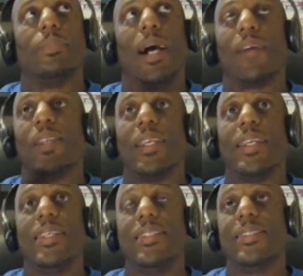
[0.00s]
I
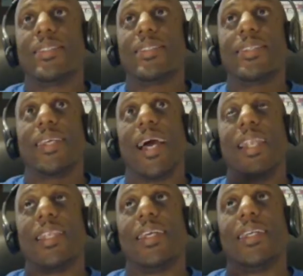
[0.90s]
release and
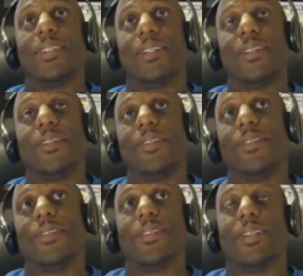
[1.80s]
I let go.
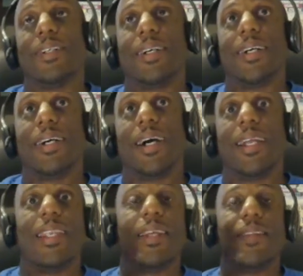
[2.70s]

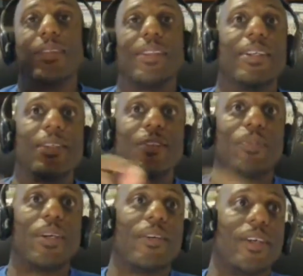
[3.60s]
I let the
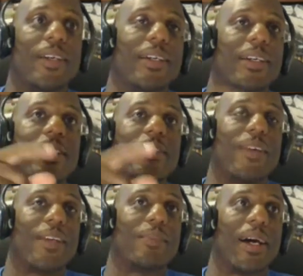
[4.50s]
spirit
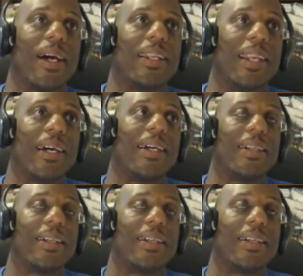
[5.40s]
run my life.